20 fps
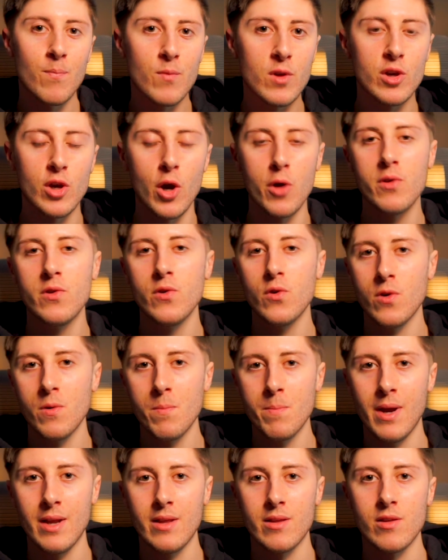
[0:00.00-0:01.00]
Go to your
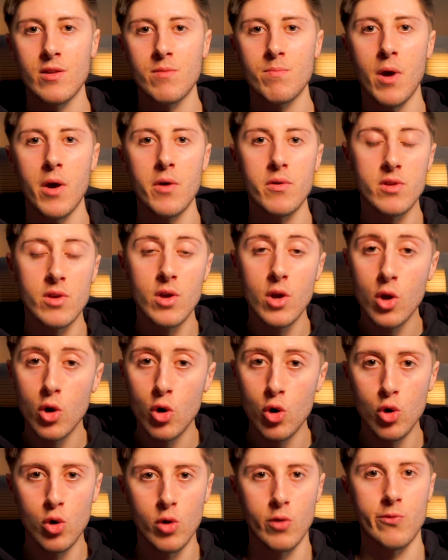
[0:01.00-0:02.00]
competitors' post,
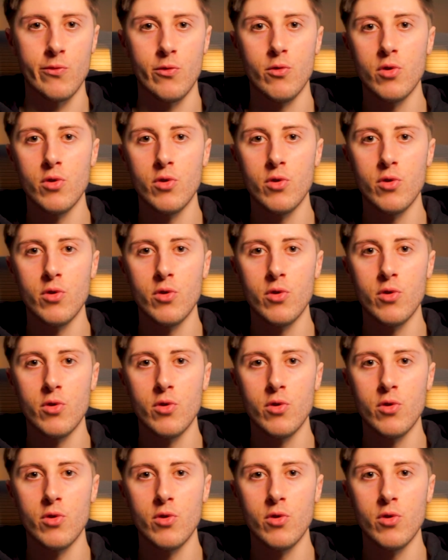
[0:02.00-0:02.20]
look through